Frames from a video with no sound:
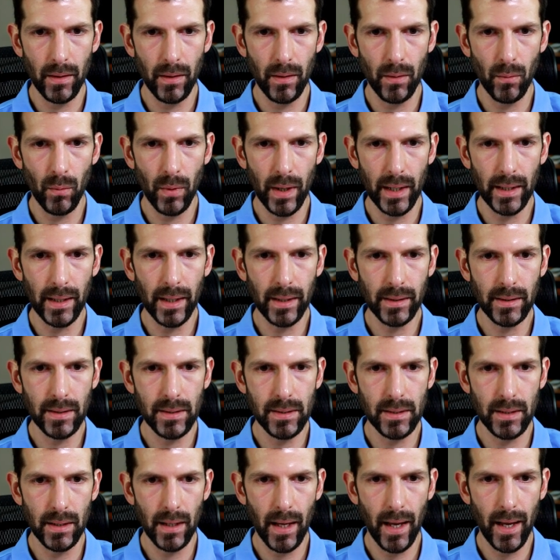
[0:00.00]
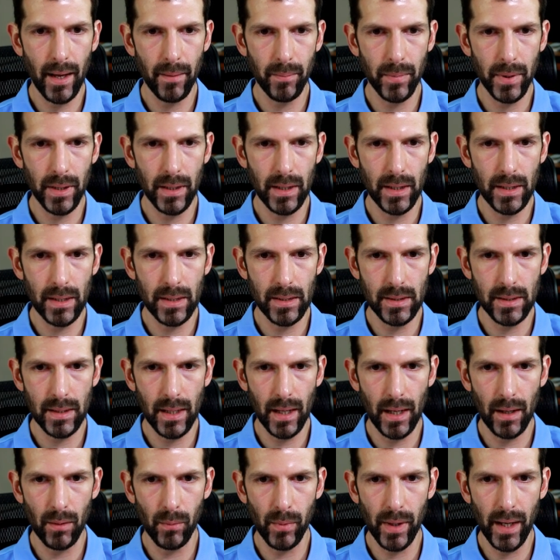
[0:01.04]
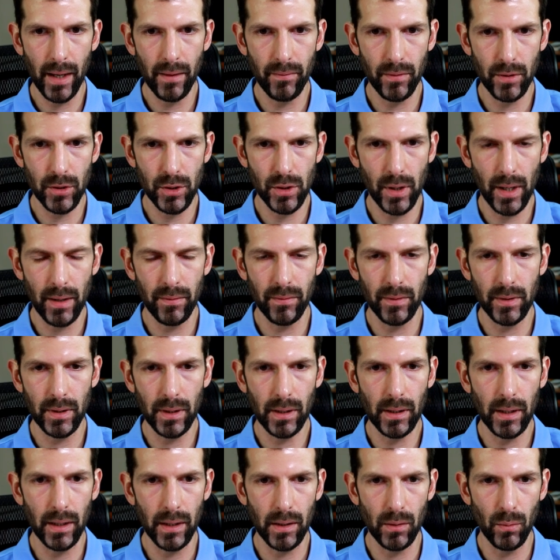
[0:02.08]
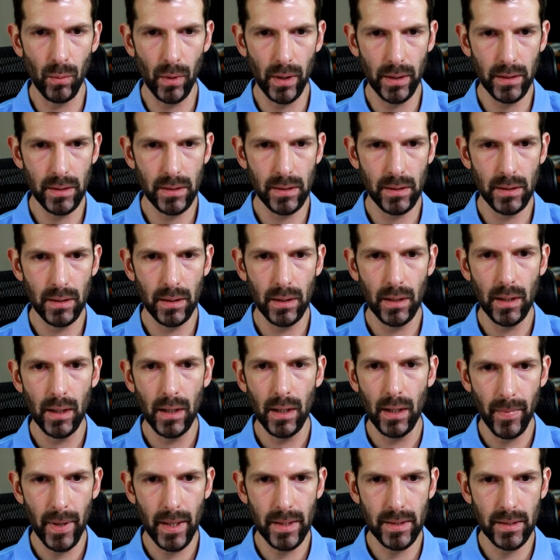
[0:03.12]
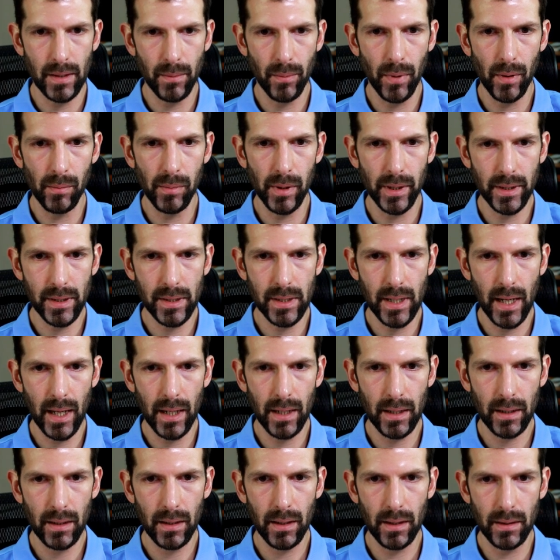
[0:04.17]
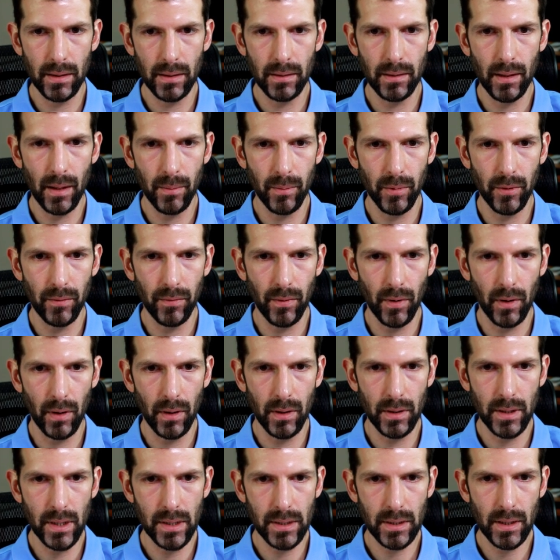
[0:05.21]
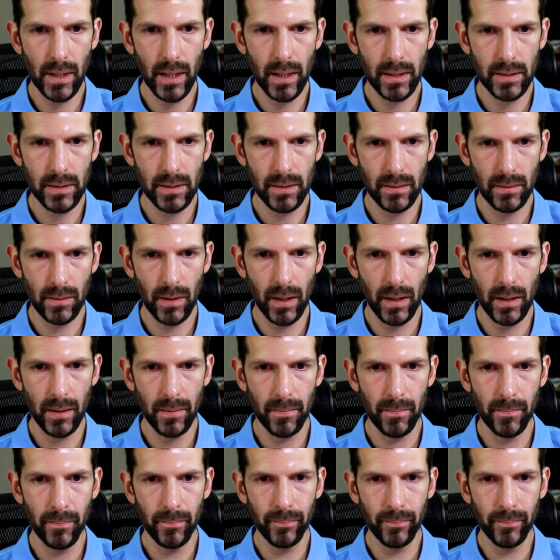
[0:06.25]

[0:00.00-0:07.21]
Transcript: what I'd like to see happen is that we have our driver declared once as a public static at the top of our test class, okay?